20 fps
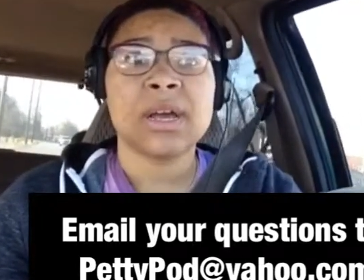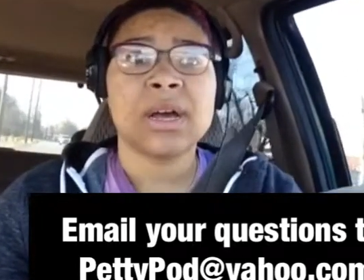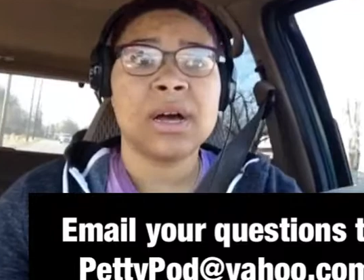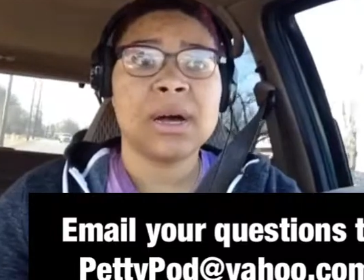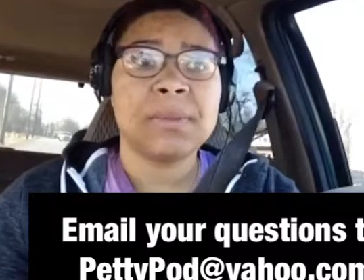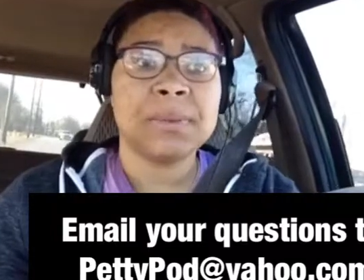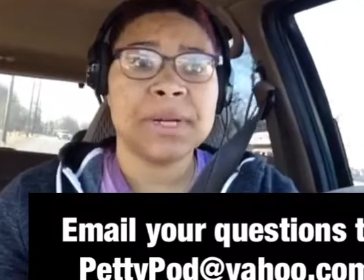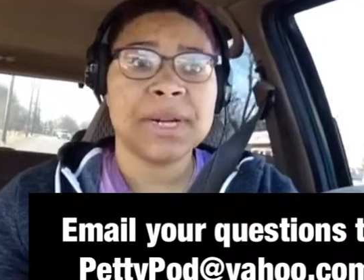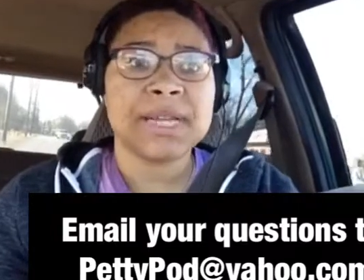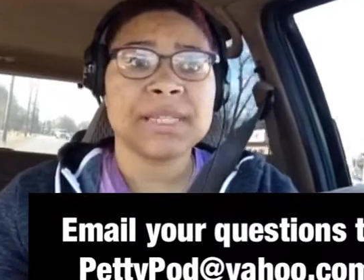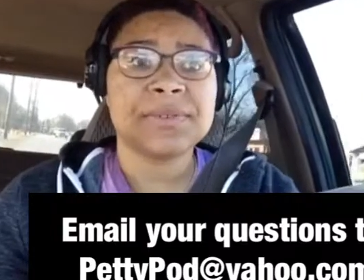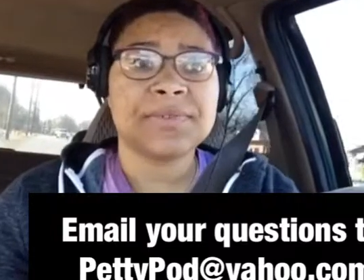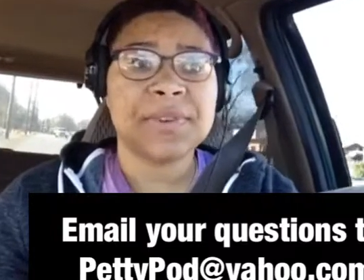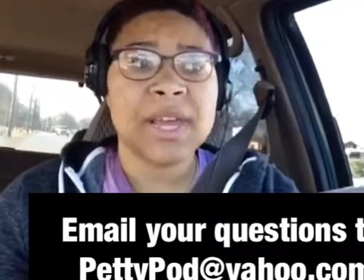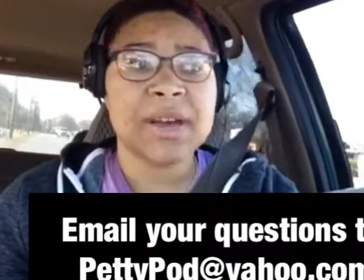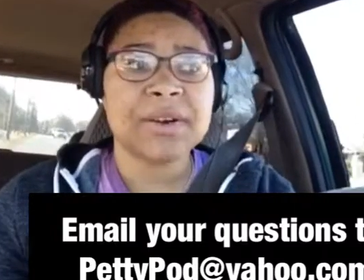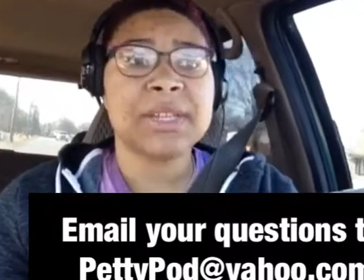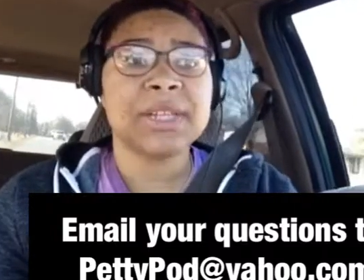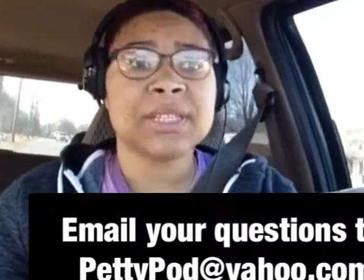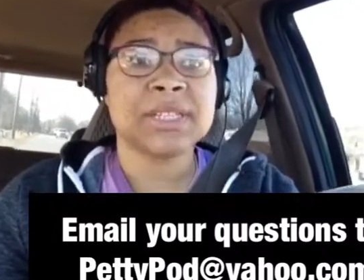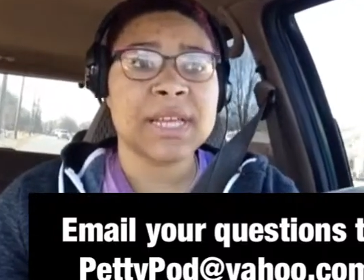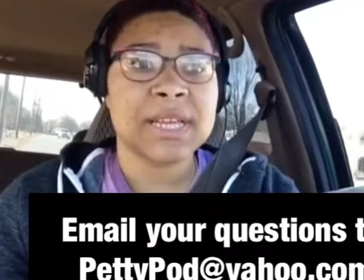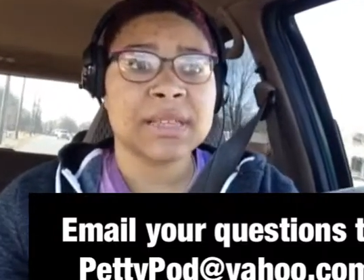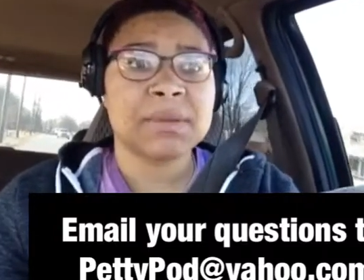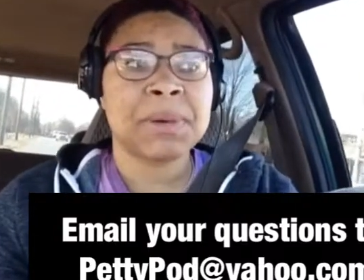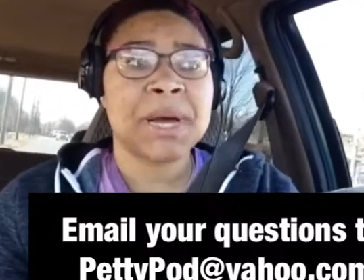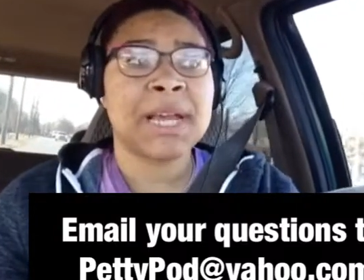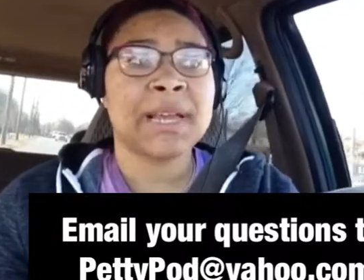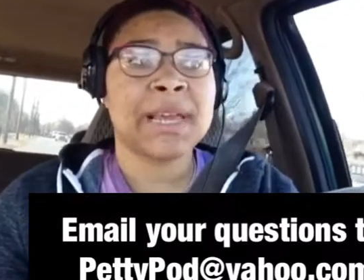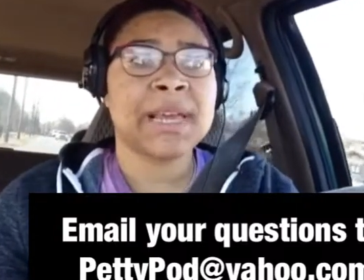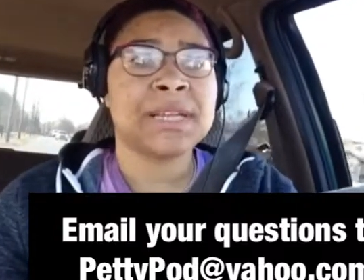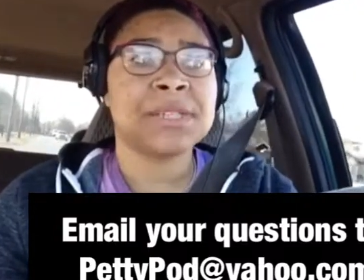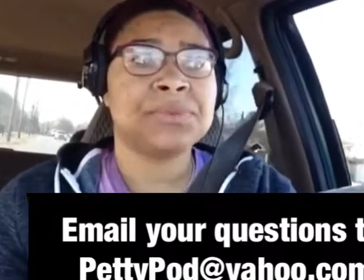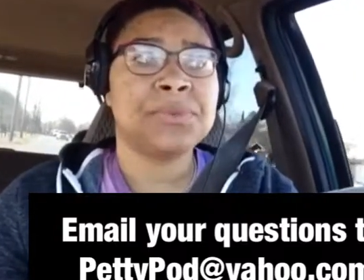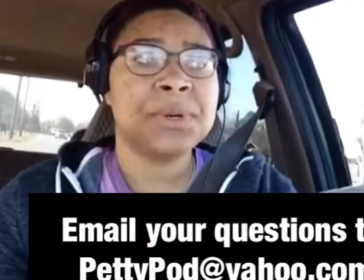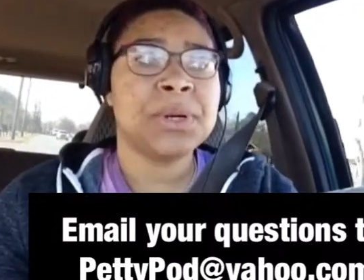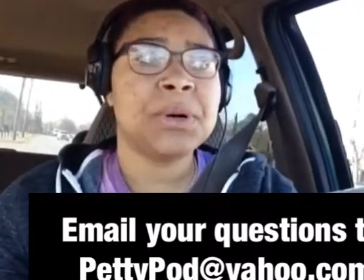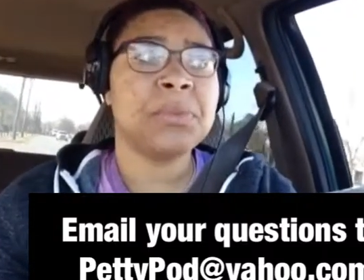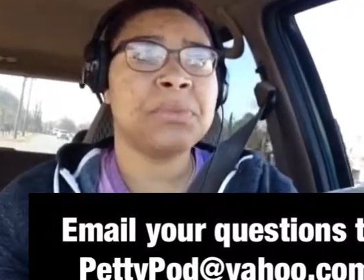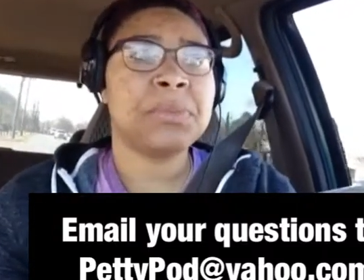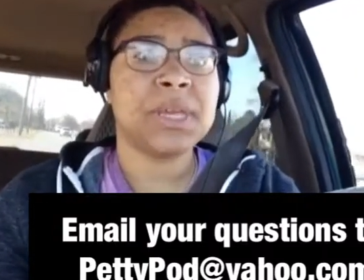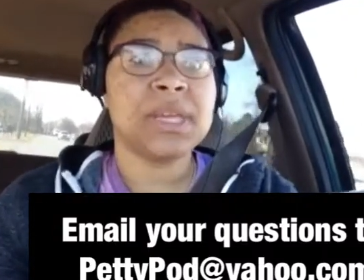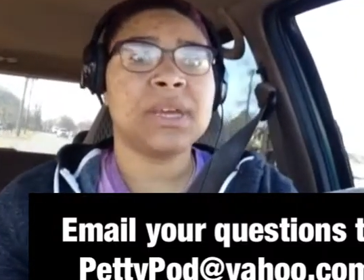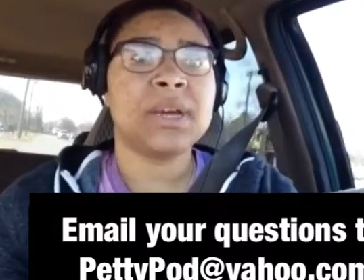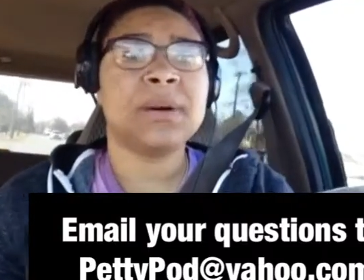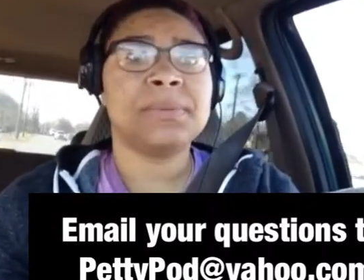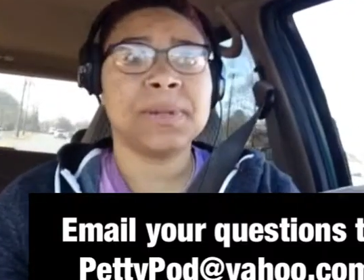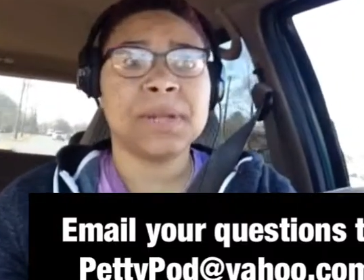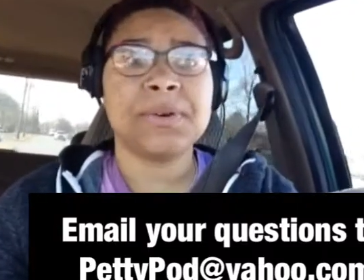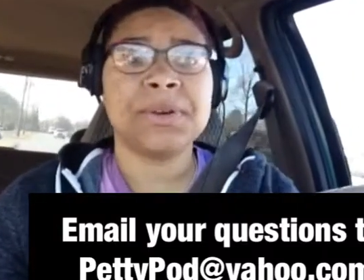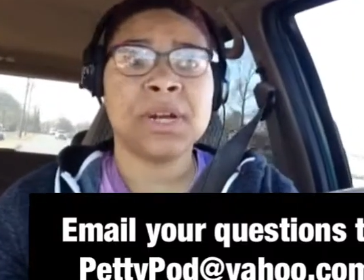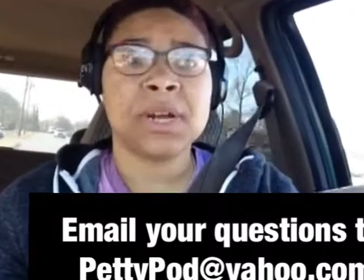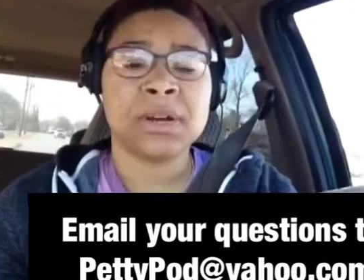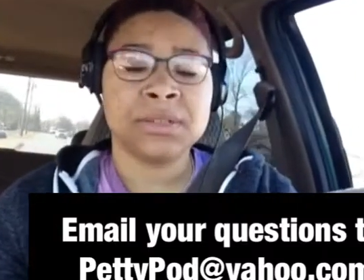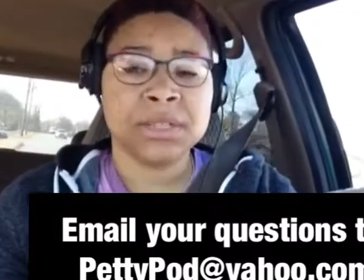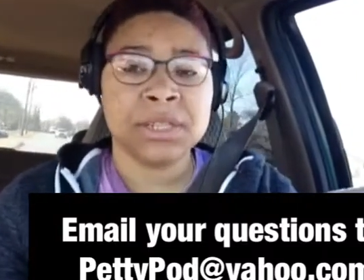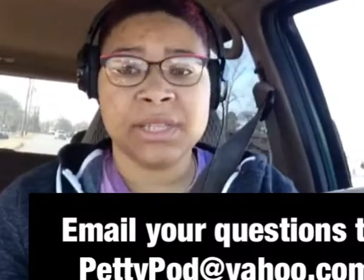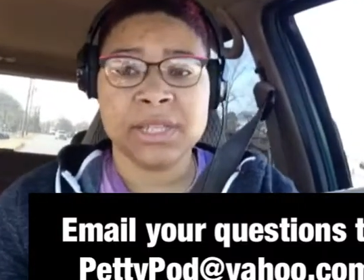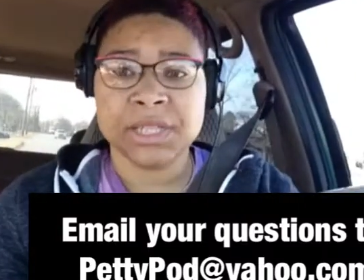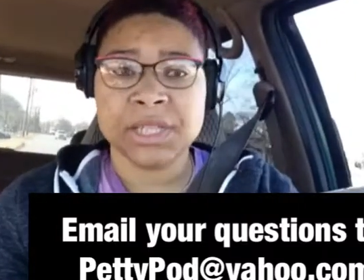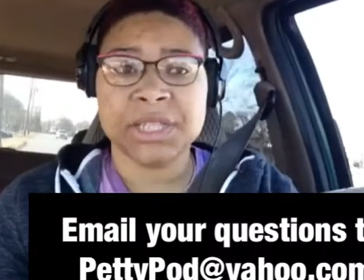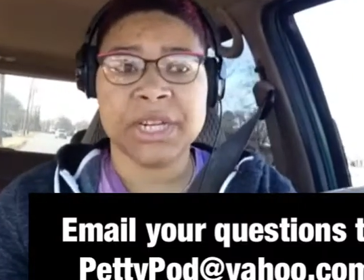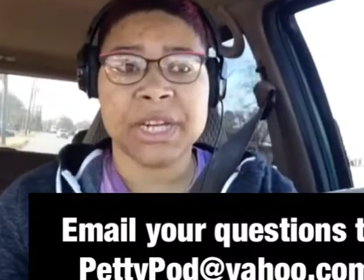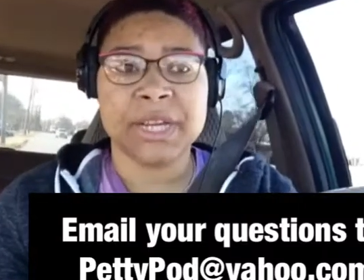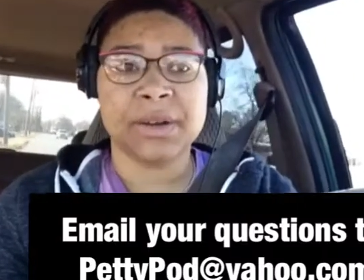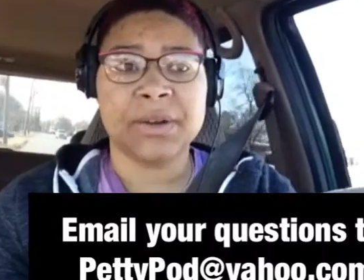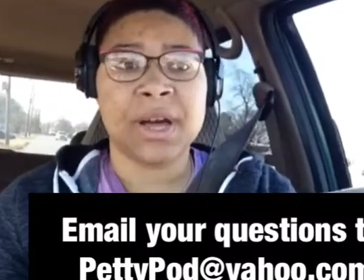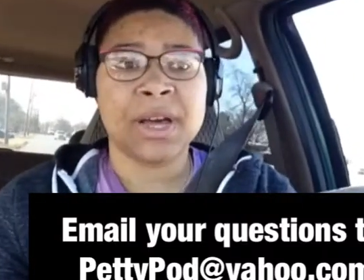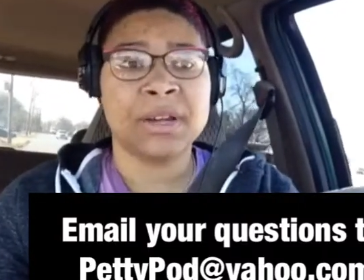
But as of now, it looks like the podcast will be uploaded onto this channel.